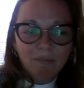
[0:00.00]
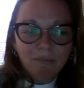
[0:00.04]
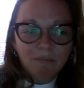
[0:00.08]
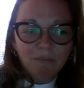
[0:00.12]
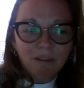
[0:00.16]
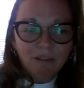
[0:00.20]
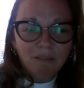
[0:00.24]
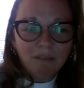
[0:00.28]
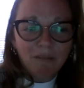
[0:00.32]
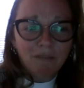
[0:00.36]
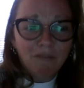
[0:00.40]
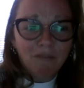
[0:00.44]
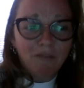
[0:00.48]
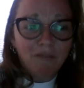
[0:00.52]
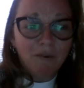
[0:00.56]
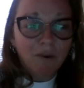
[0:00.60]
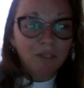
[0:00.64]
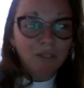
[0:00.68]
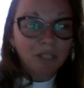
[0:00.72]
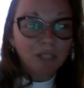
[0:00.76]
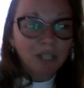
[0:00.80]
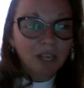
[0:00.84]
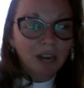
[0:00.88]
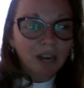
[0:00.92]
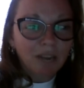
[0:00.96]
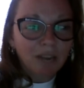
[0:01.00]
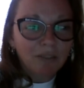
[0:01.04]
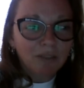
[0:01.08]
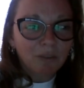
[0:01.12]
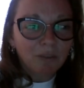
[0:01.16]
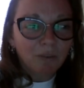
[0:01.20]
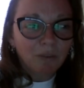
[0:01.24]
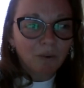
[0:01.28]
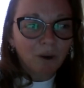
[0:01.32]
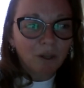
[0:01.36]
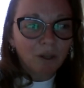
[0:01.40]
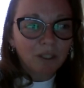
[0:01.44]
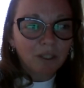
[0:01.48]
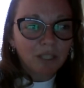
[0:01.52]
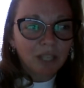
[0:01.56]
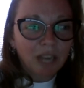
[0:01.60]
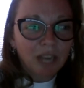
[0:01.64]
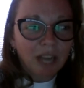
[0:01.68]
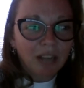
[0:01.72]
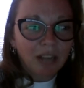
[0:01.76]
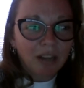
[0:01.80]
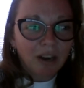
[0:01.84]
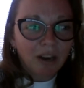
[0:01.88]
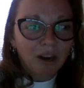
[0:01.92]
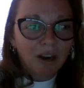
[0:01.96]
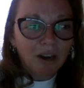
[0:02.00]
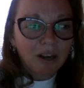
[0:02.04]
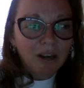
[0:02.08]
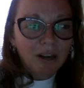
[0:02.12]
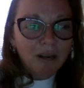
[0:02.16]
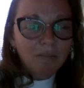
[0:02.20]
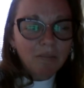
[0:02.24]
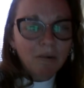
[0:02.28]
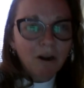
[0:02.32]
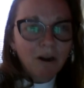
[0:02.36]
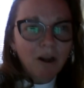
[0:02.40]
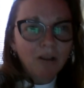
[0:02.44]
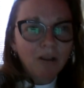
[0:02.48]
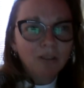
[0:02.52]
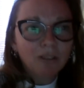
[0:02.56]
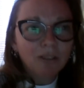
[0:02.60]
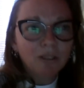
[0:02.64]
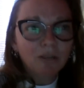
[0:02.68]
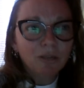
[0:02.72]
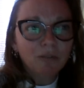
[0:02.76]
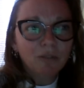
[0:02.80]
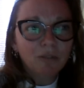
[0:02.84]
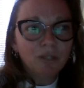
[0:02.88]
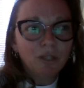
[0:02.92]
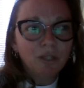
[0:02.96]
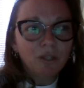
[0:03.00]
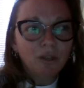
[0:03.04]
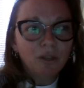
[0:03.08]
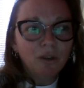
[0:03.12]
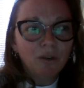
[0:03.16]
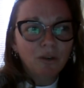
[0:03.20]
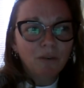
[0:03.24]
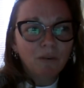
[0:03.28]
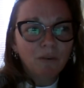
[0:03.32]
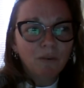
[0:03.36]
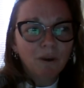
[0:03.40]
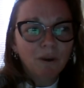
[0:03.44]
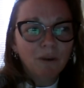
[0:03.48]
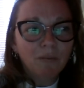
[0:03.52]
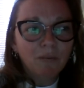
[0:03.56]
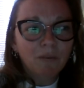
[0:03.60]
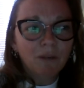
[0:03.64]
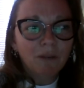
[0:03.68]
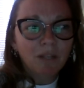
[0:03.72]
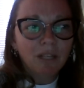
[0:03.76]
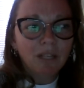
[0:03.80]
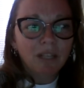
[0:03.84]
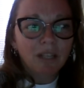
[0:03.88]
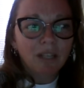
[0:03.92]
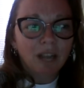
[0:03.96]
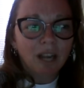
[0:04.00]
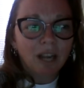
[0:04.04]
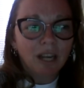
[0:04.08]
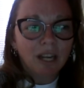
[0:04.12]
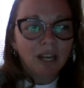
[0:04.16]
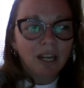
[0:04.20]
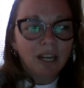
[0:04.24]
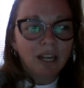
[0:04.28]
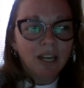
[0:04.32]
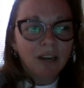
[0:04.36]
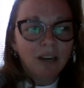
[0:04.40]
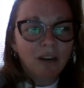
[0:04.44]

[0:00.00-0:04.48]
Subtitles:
We've been fortunate enough to work together, but also too, we're really lucky.